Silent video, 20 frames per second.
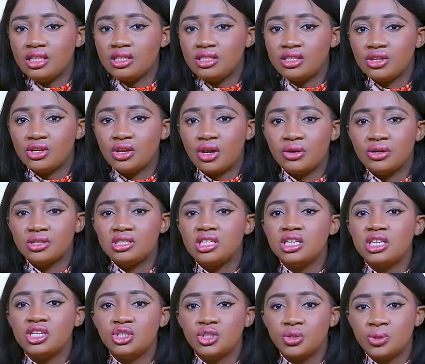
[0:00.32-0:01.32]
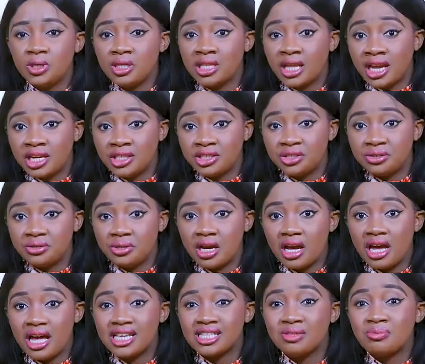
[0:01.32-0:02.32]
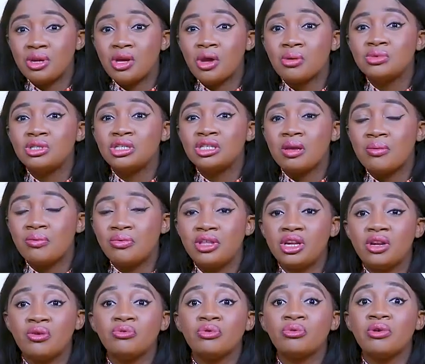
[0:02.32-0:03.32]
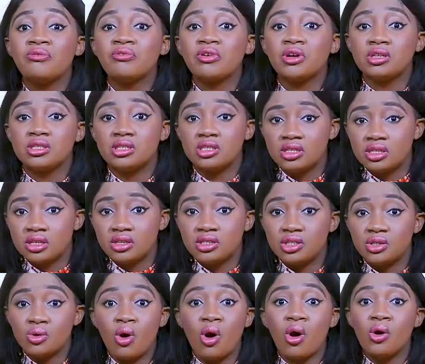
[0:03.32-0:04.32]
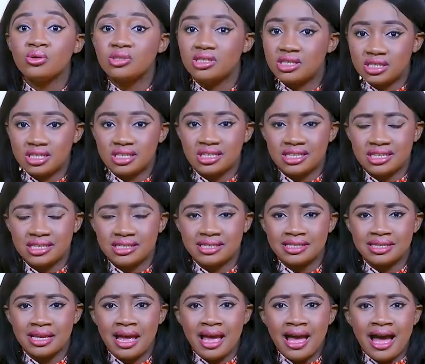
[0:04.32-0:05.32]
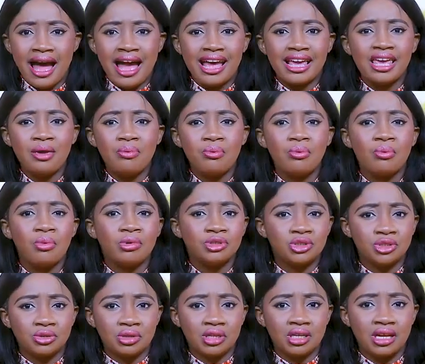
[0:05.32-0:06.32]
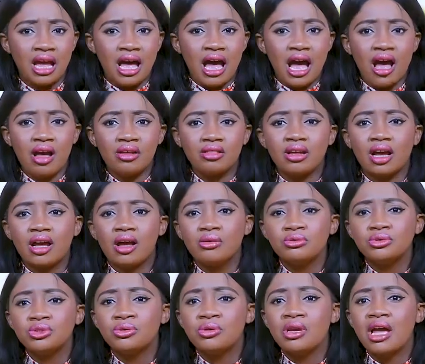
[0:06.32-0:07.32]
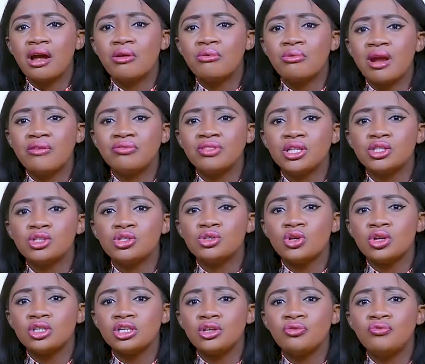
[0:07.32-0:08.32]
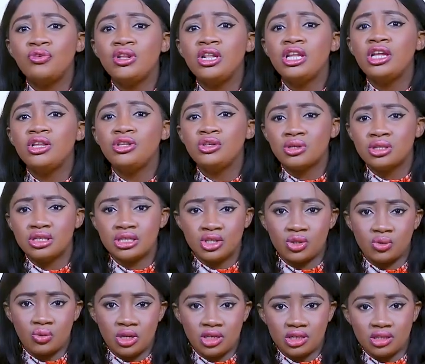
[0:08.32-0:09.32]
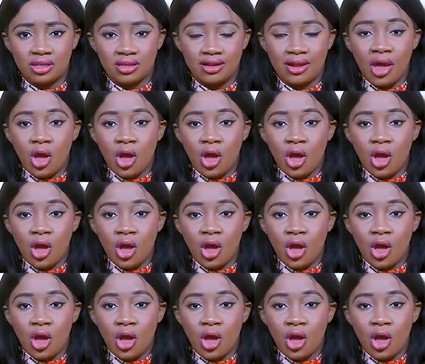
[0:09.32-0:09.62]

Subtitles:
insecurity issue in Nigeria has become something of grave concern to all citizens. I keep wondering how the country arrived at such a villainous situation